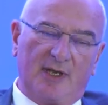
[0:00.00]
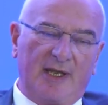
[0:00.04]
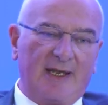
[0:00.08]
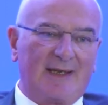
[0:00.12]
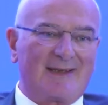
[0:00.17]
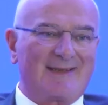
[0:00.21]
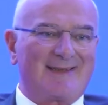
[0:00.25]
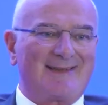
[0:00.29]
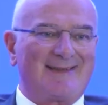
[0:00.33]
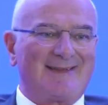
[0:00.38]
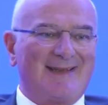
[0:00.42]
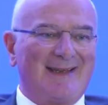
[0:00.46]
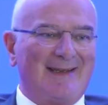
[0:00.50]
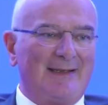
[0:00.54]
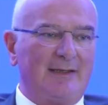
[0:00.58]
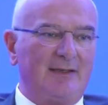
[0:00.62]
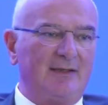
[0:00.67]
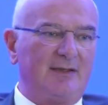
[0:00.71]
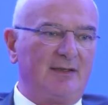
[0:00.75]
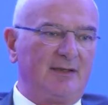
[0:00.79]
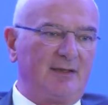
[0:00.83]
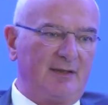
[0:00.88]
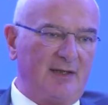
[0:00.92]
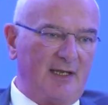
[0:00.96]

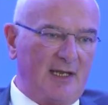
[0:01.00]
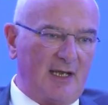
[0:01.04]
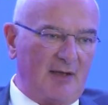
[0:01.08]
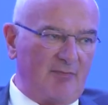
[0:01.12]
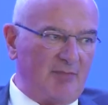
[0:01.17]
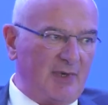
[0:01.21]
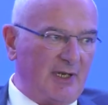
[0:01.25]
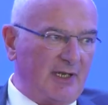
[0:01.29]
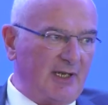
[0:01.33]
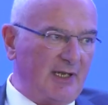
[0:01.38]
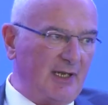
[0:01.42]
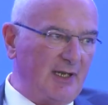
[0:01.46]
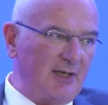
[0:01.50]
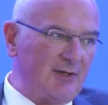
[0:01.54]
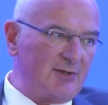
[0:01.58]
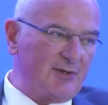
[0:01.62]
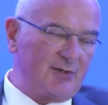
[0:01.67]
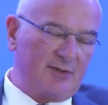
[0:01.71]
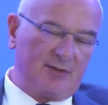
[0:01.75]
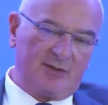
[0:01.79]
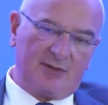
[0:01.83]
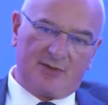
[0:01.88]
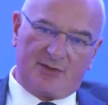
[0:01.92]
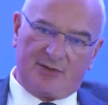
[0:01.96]
extend the
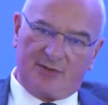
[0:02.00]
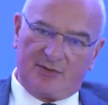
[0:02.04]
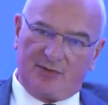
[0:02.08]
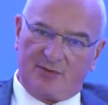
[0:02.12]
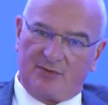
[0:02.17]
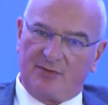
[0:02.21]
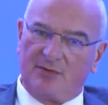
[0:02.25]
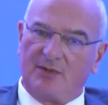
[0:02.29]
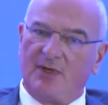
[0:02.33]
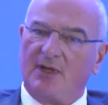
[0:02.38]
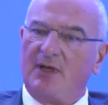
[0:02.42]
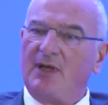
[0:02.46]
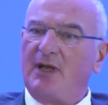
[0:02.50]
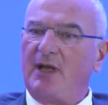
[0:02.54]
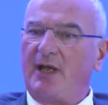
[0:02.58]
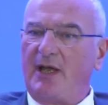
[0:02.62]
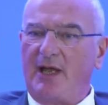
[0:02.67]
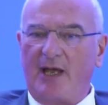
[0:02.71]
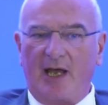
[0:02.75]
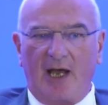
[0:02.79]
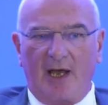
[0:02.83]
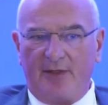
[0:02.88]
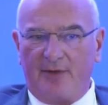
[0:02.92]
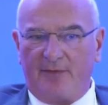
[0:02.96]
application to
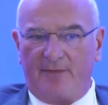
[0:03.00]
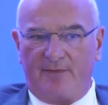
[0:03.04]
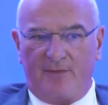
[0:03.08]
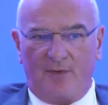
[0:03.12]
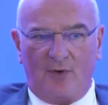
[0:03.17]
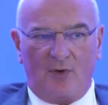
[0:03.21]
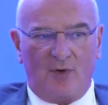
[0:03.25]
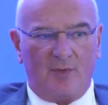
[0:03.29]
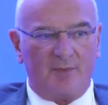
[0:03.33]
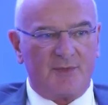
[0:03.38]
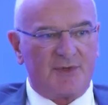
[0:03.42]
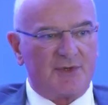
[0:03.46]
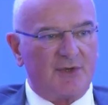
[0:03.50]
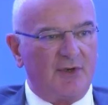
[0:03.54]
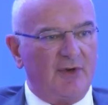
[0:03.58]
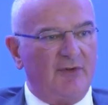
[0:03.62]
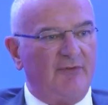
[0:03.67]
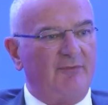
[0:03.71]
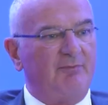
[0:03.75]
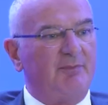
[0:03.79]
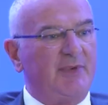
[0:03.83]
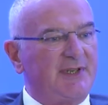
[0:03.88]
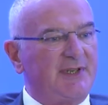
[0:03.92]
other forms of